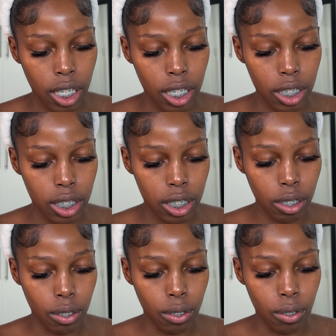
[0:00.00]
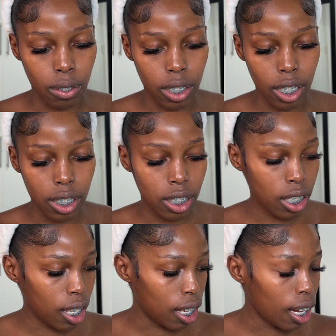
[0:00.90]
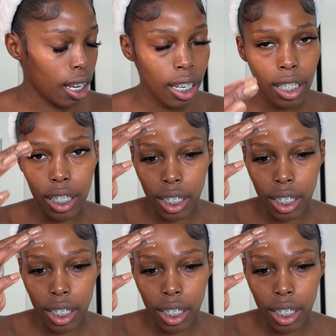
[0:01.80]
So let's get it.